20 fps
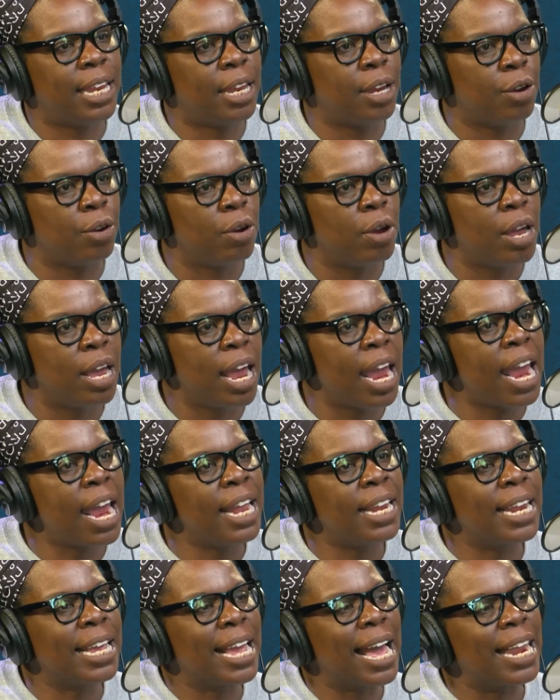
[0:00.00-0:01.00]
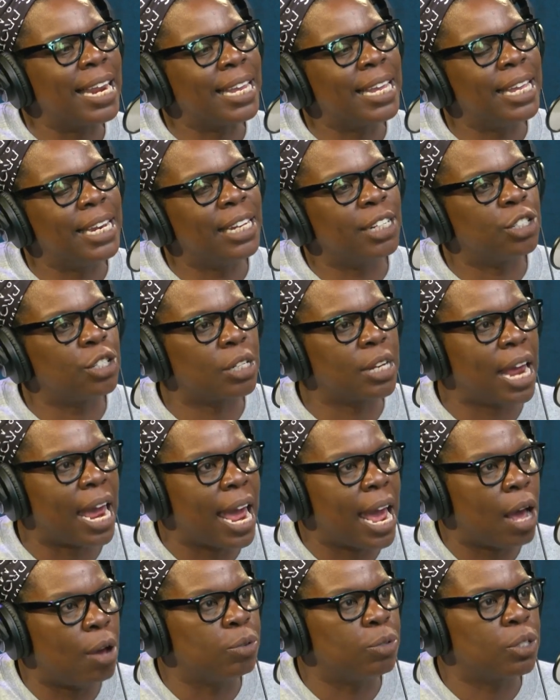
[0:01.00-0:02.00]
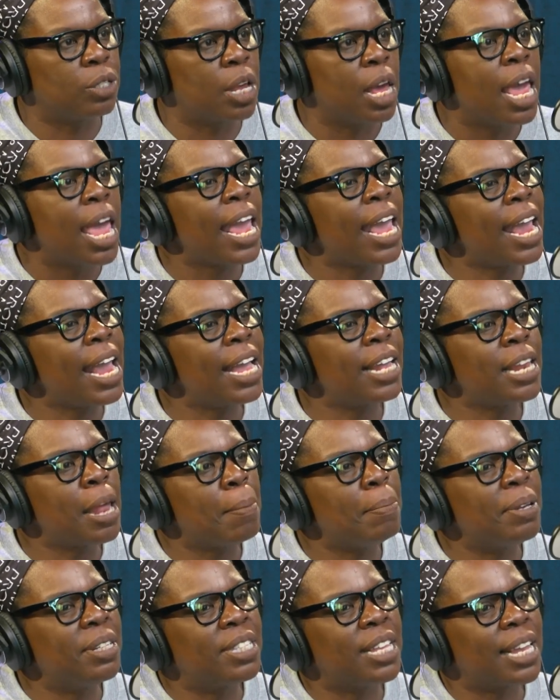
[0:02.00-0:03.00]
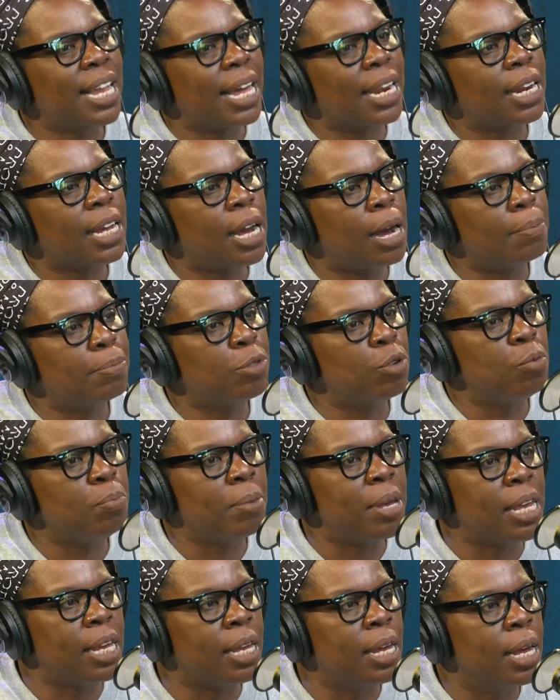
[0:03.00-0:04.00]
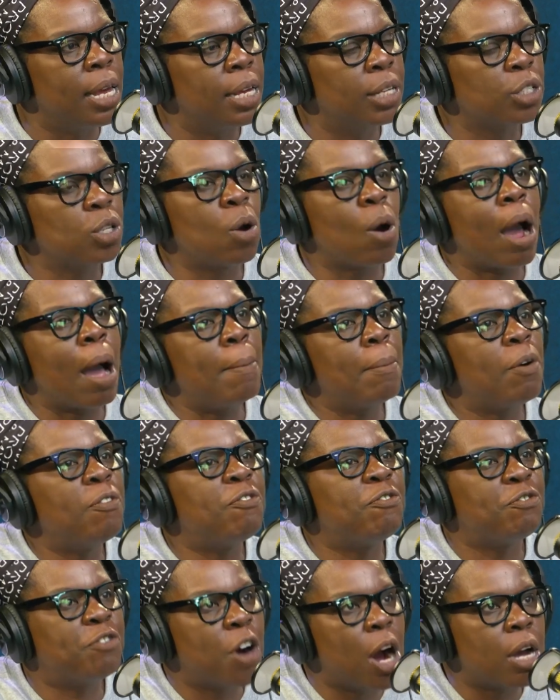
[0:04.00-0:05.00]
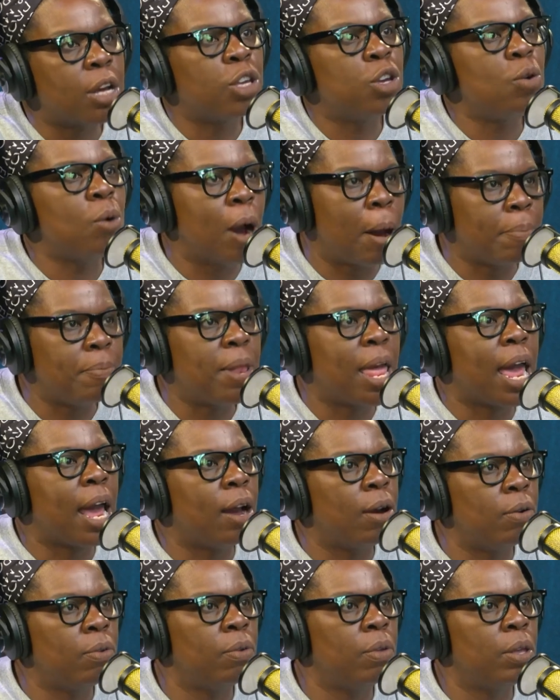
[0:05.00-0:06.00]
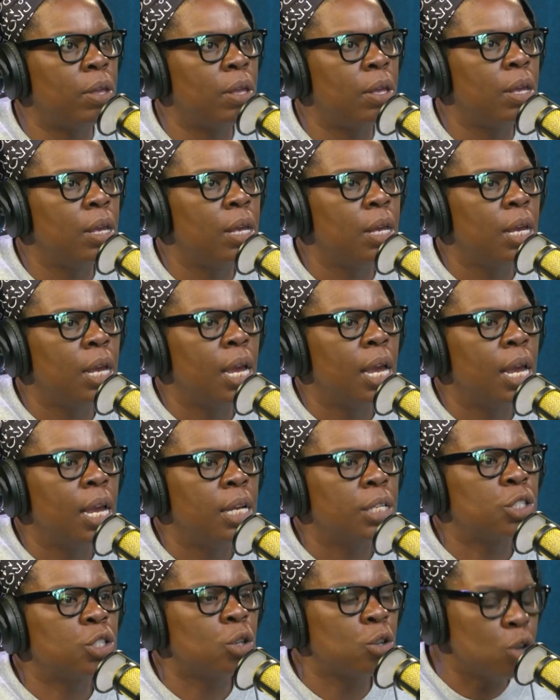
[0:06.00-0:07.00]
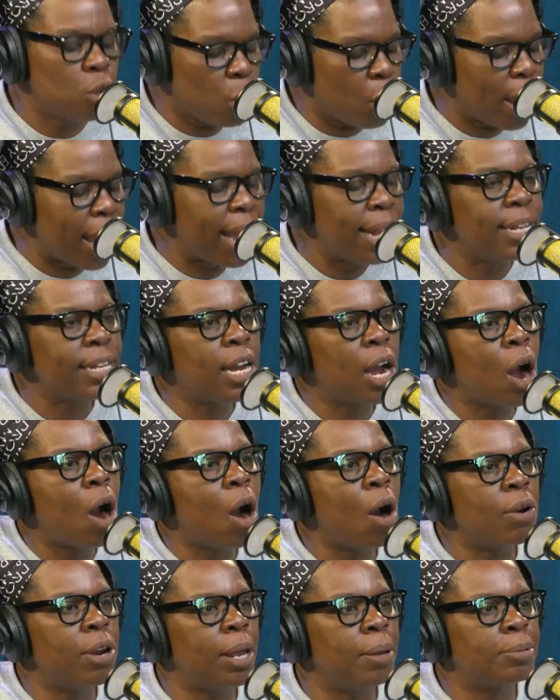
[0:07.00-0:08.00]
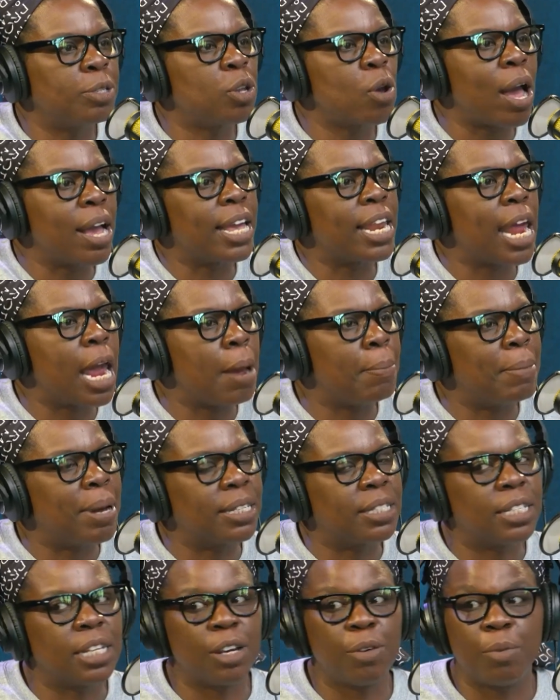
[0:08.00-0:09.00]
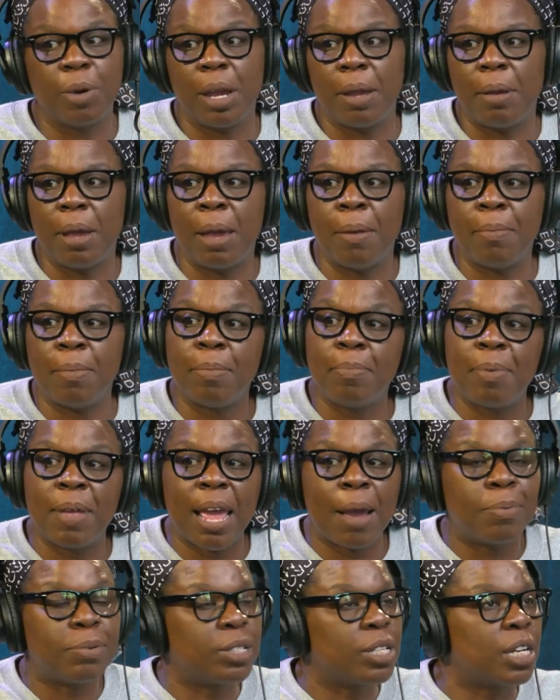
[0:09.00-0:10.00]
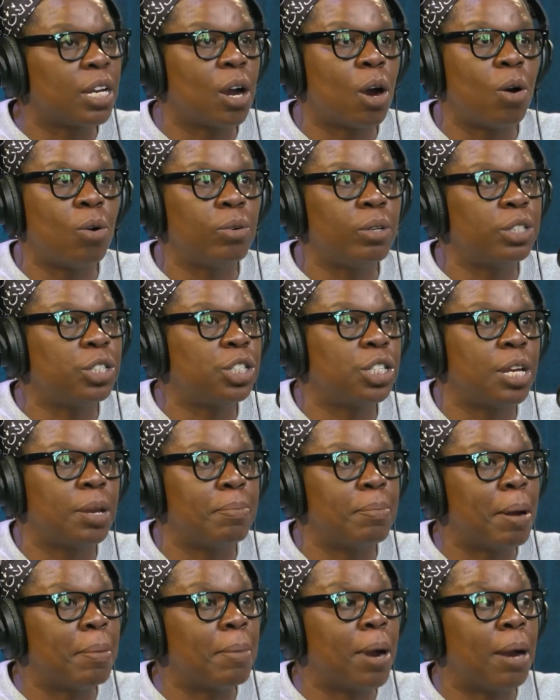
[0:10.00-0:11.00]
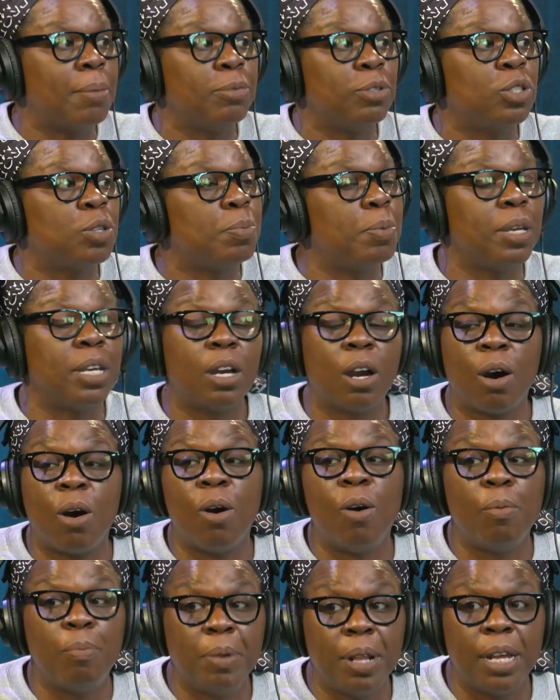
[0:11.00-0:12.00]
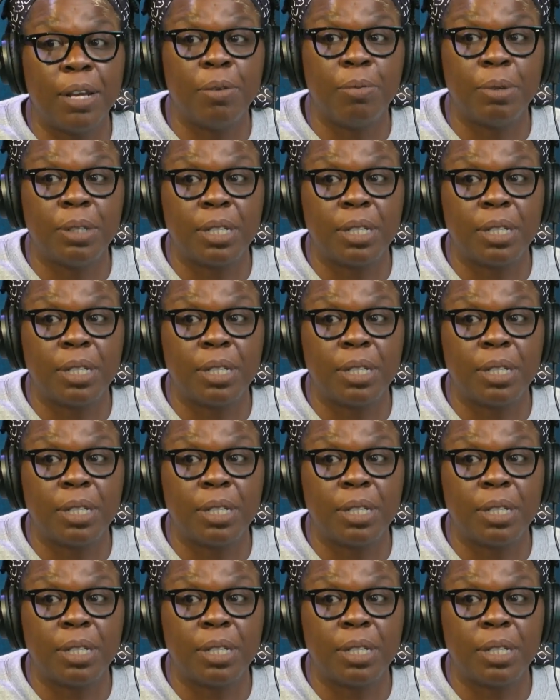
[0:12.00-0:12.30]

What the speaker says: here, and they gotta get into the house, and that means they gotta come through me. So I'm gonna fuck you up now. So you go ahead and call them, so I can have my cigarette." And that was the coldest shit. My mom used to be cold blooded